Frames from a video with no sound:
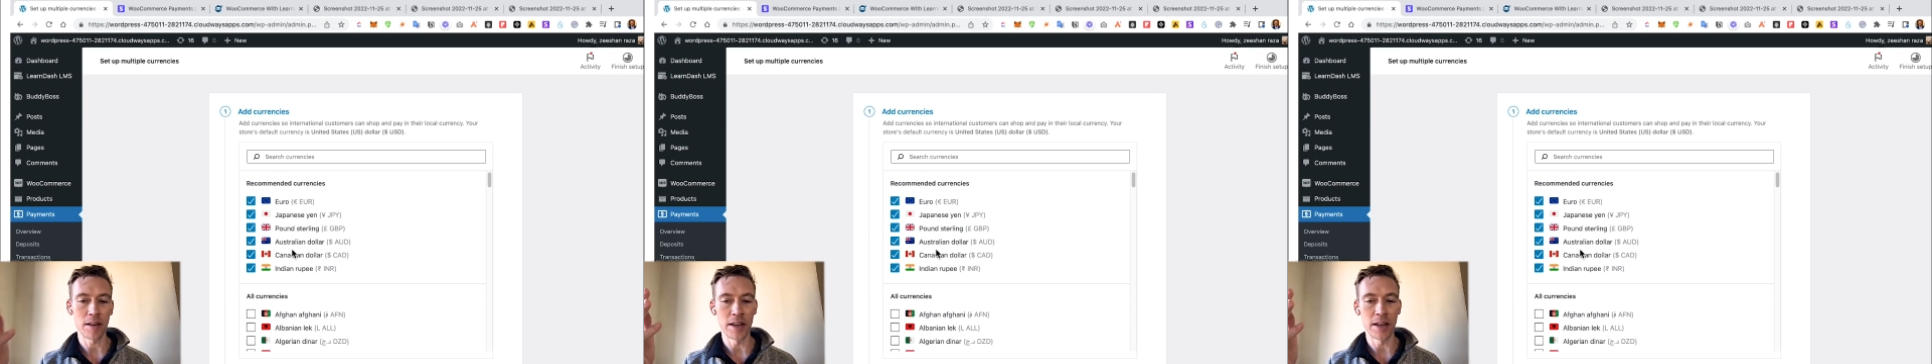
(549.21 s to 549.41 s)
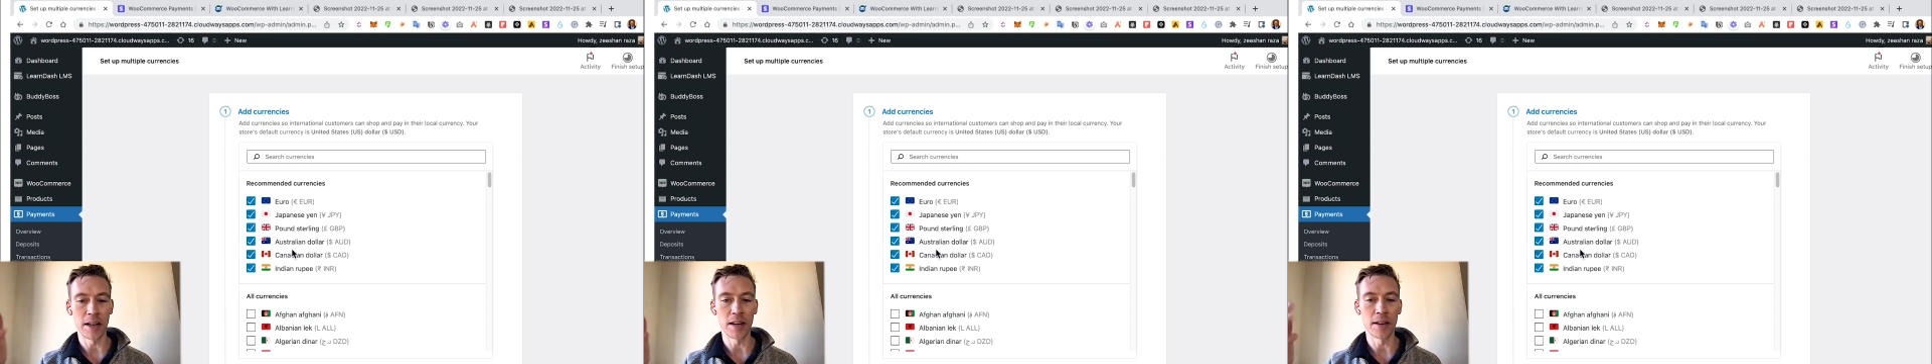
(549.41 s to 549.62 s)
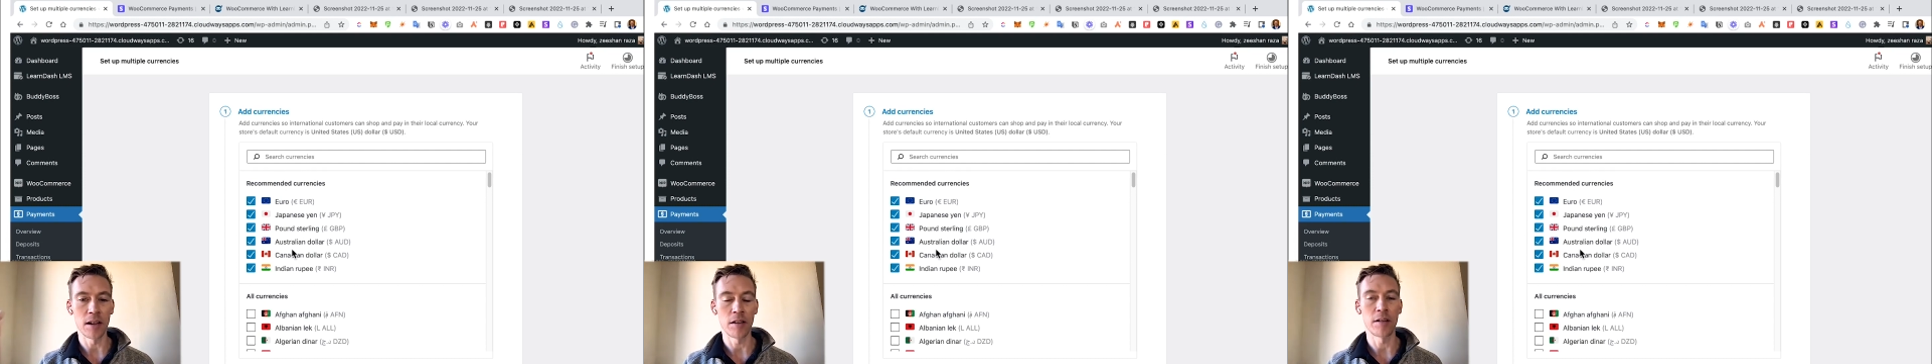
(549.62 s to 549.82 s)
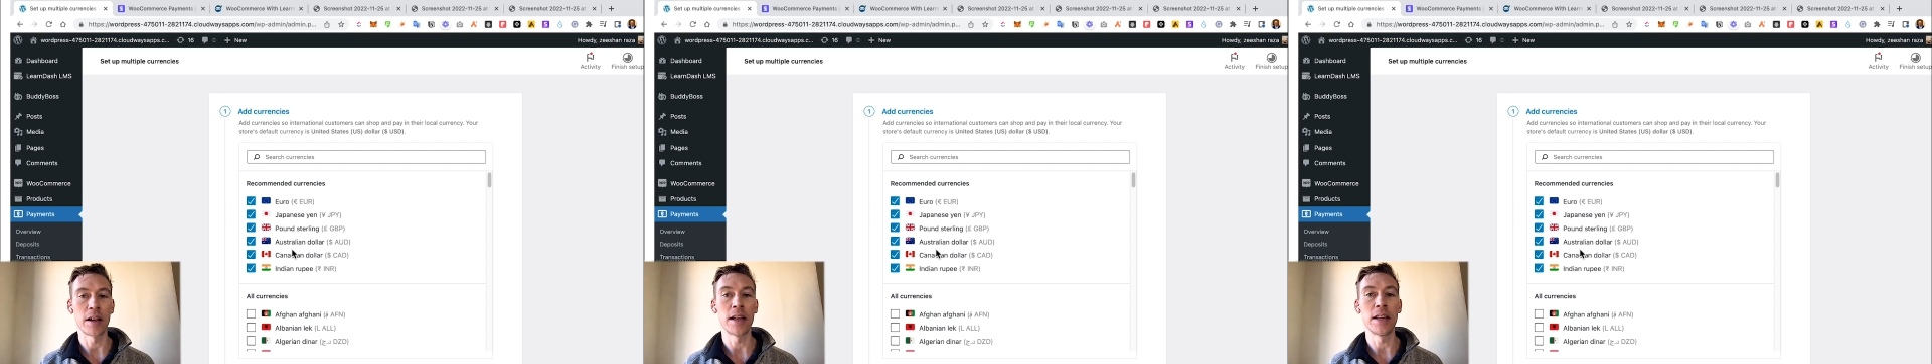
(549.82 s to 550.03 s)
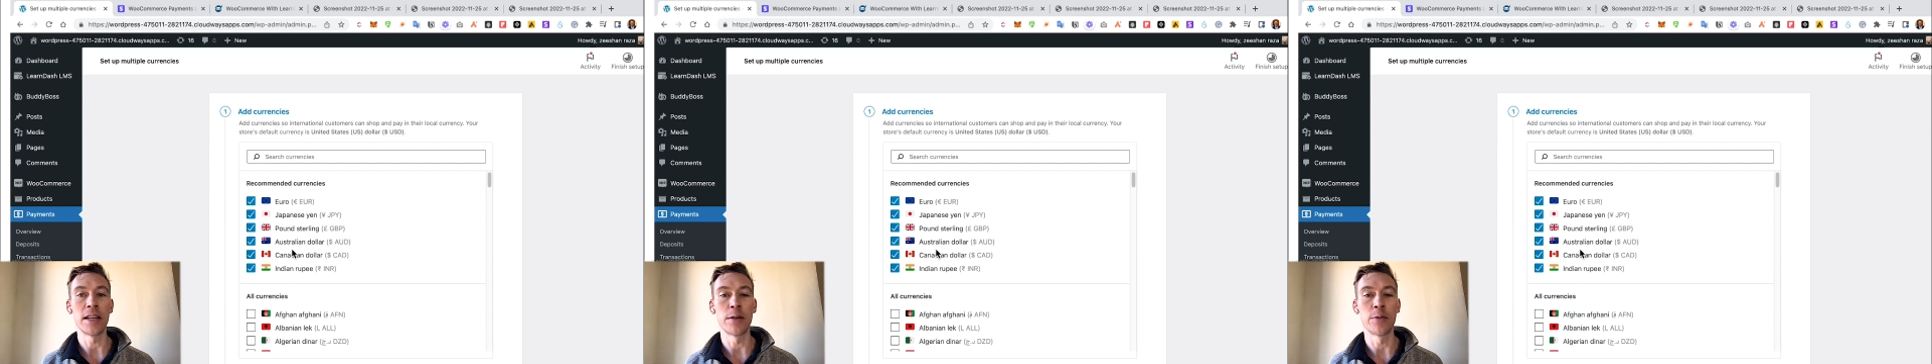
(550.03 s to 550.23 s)
Canadian dollar,
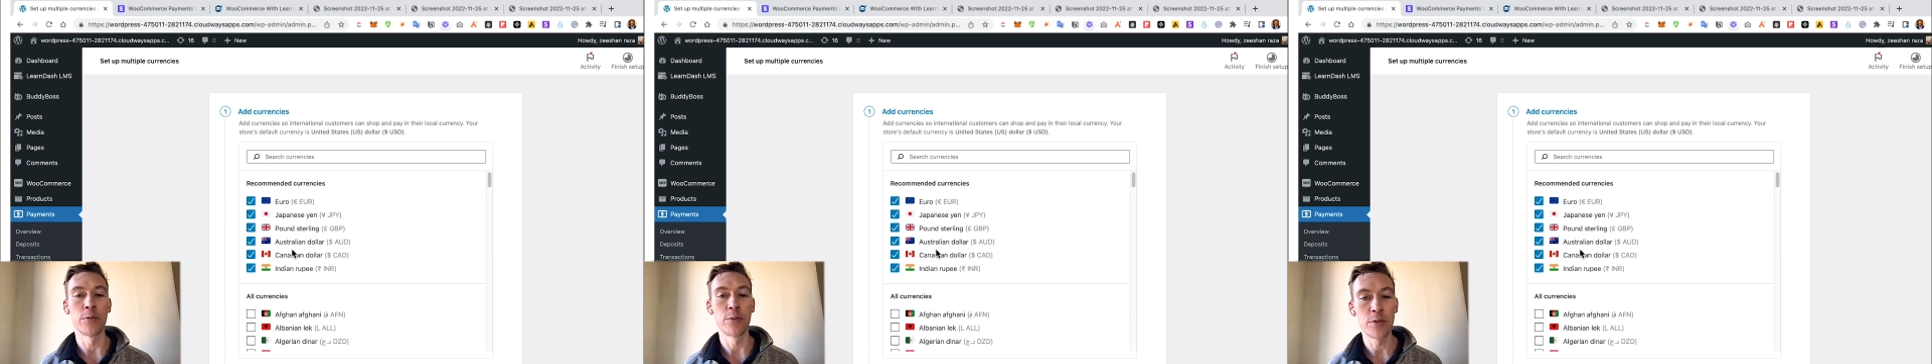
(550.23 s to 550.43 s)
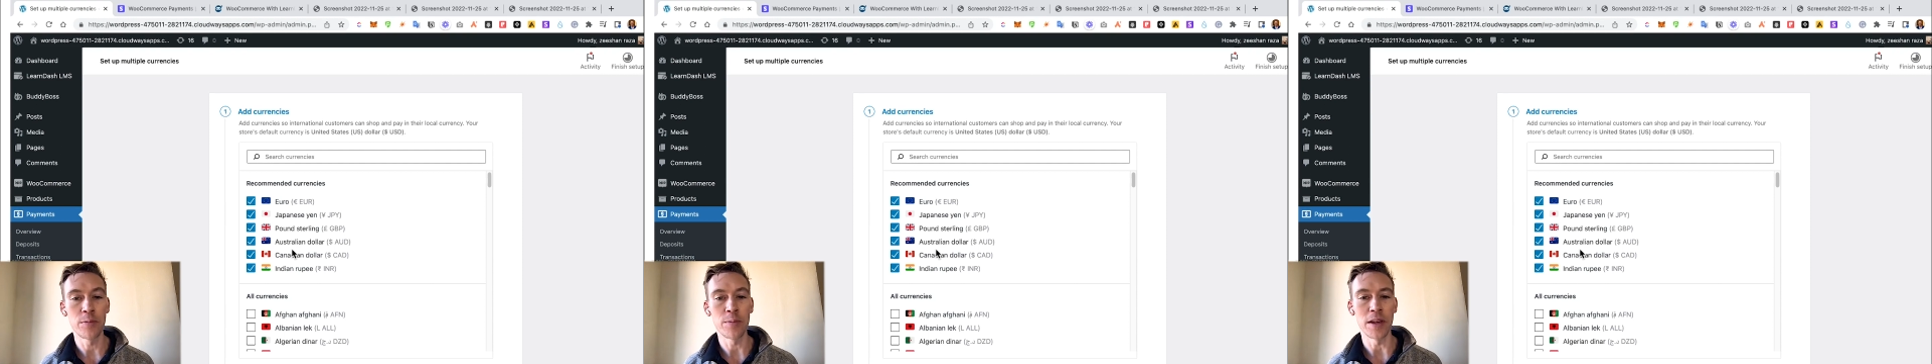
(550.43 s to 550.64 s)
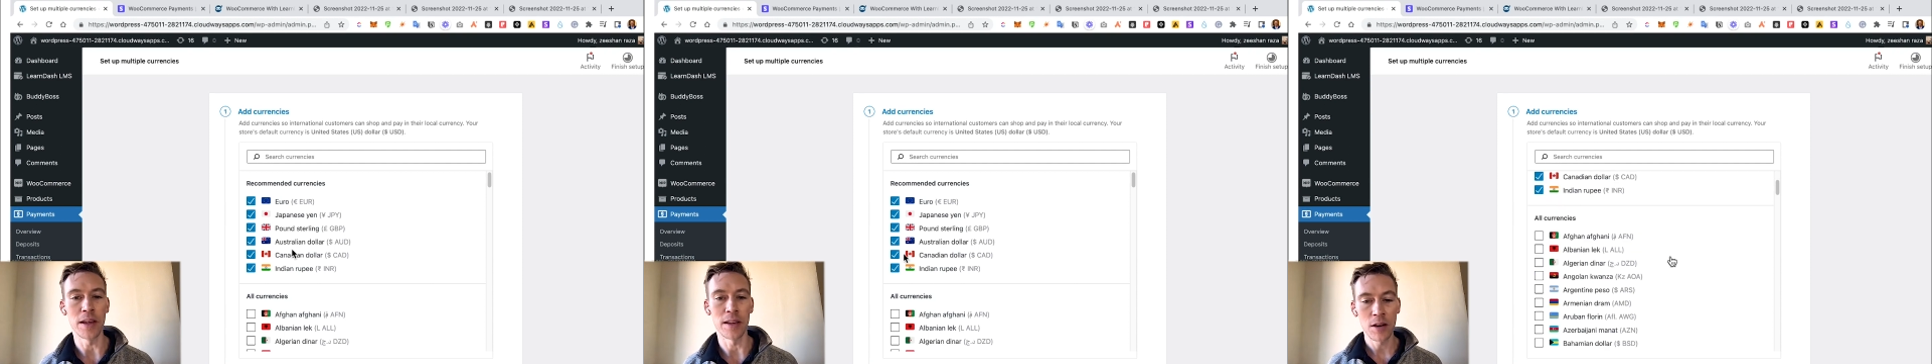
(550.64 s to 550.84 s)
Indian rupee.